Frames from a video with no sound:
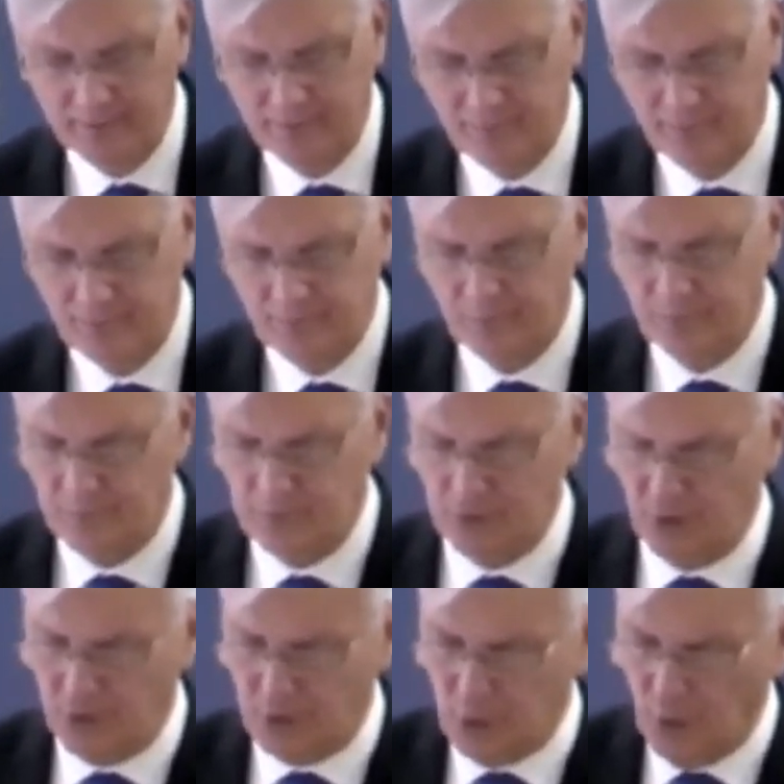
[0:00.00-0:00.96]
You're
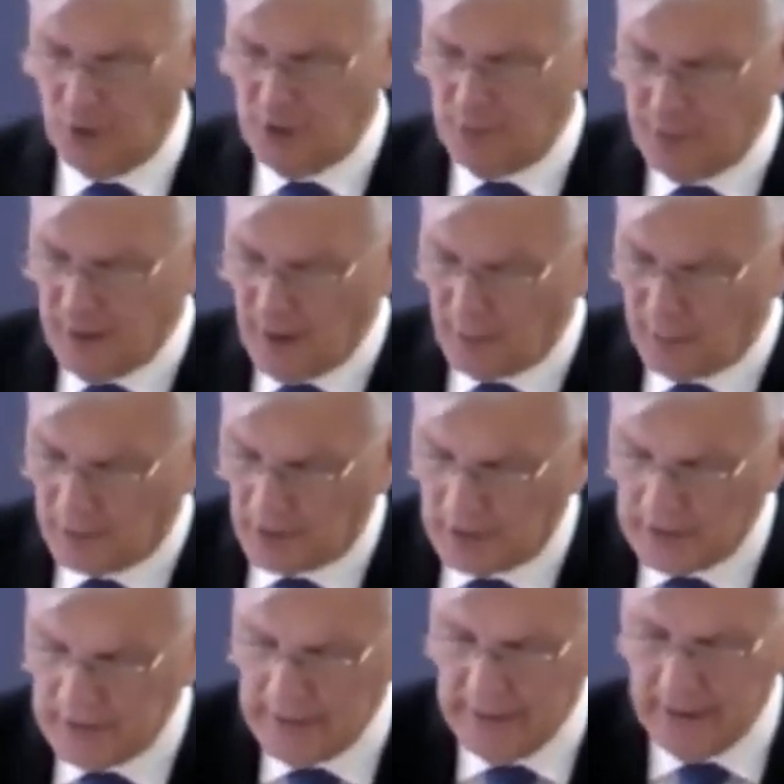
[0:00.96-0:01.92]
going to be able to
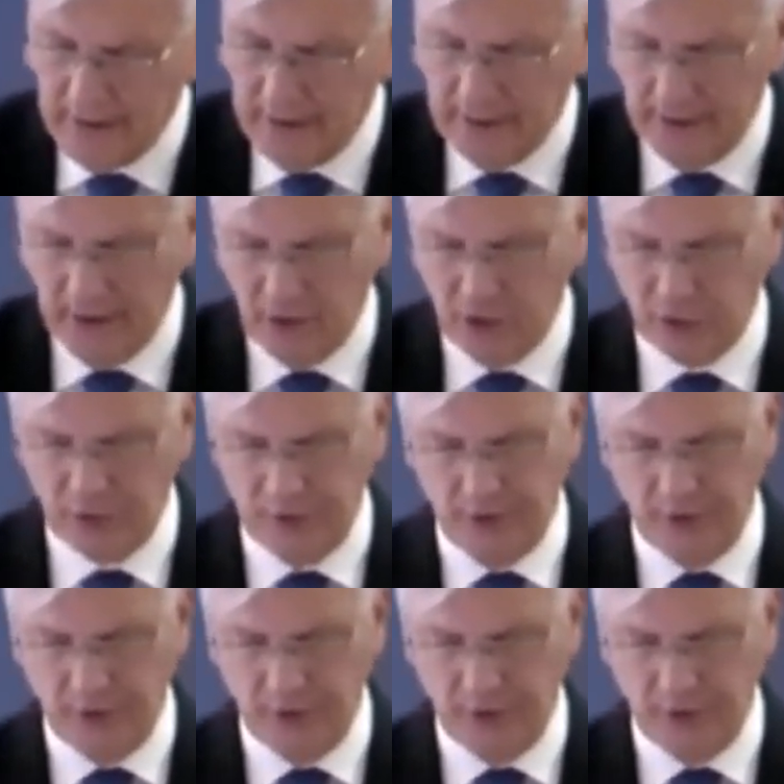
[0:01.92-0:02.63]
lead Israel